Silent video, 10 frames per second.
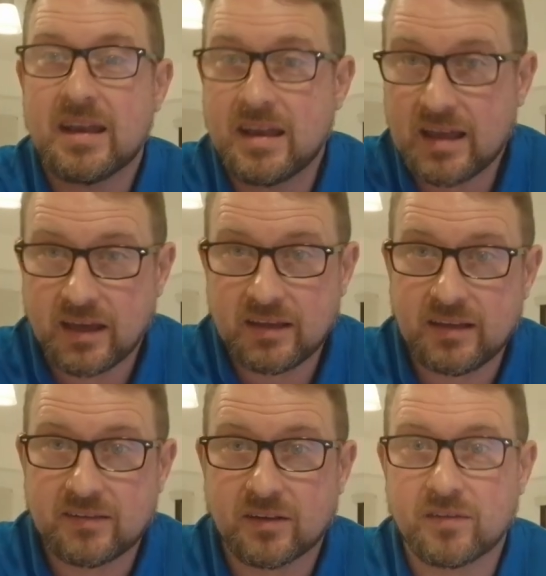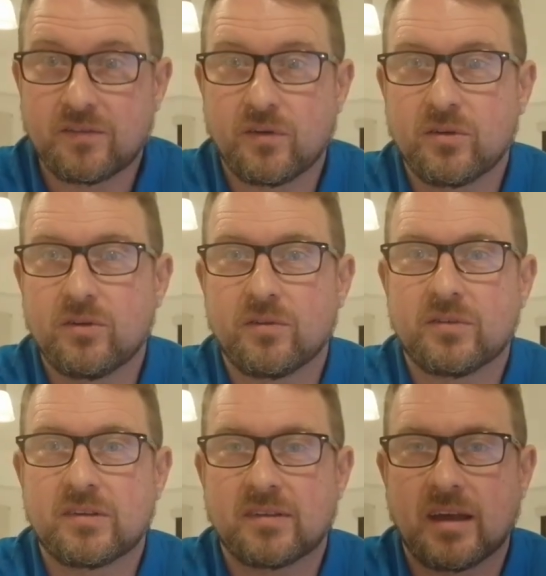Now you need to go to the Foreign
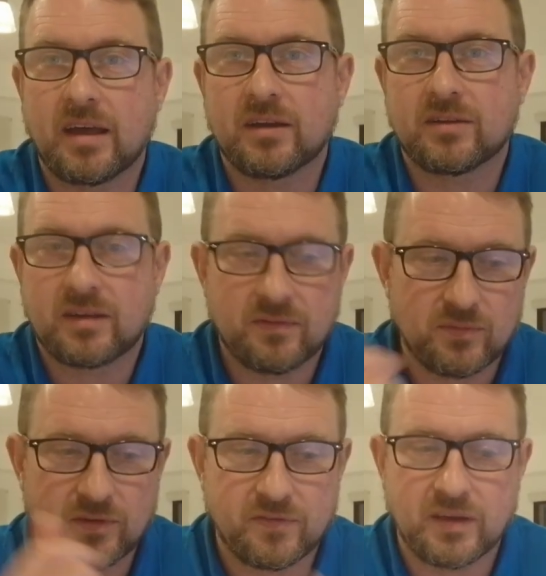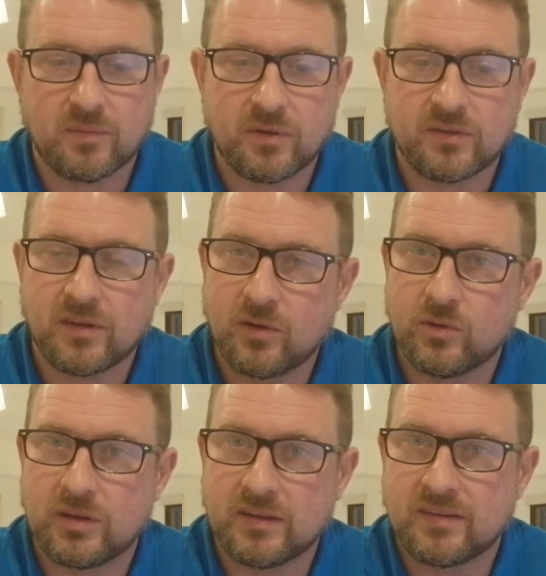Office and give them your fingerprints and
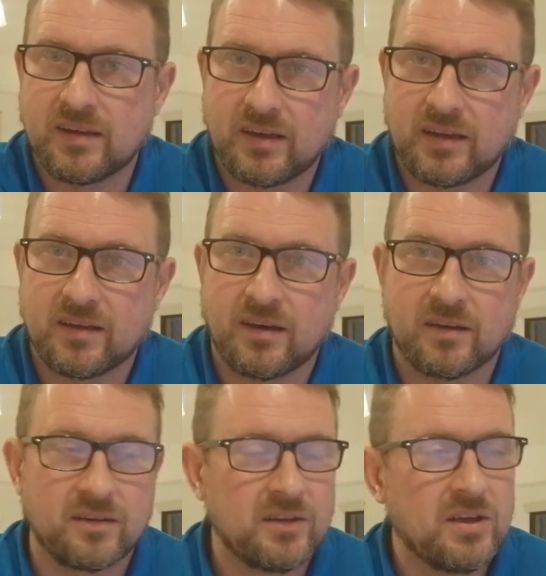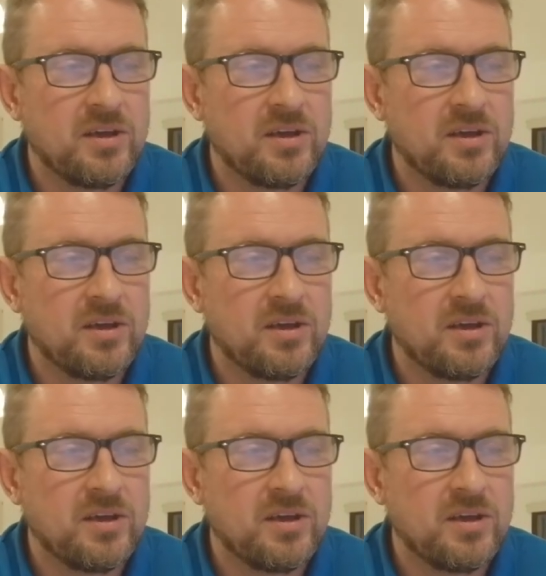order your TIE card.